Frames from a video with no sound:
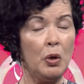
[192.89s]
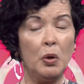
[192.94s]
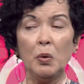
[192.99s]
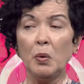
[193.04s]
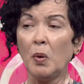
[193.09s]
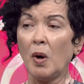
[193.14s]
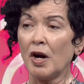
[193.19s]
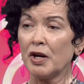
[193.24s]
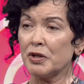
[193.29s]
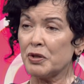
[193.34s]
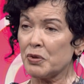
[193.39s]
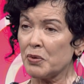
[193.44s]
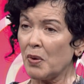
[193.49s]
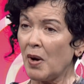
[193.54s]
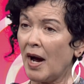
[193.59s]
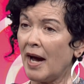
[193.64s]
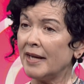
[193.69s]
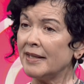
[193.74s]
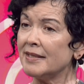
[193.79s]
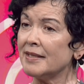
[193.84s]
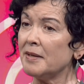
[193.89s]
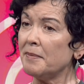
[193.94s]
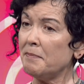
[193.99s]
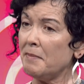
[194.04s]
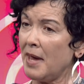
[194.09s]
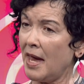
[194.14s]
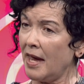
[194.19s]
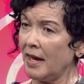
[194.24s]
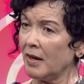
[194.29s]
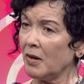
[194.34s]
who are trying to
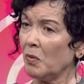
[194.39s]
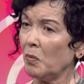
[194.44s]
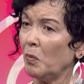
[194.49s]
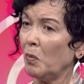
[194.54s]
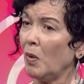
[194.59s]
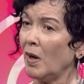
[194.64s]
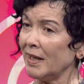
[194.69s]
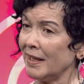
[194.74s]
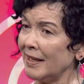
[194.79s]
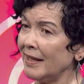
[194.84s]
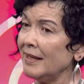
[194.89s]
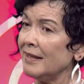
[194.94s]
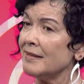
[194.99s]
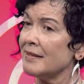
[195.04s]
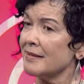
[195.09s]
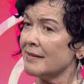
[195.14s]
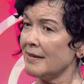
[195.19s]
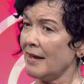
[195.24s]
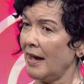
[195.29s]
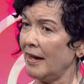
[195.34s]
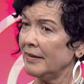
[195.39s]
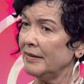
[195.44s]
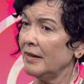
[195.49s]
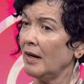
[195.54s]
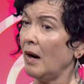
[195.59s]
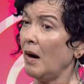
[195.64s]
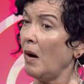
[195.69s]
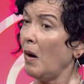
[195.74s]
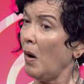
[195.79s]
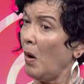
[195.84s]
make what he said
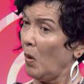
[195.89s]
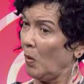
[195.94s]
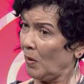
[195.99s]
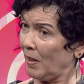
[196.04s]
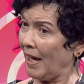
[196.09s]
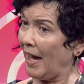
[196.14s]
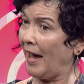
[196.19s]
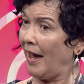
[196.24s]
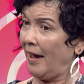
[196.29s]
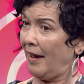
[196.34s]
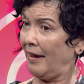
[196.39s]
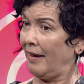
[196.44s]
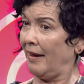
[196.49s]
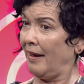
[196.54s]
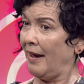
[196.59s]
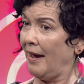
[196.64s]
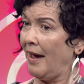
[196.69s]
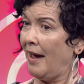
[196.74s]
okay.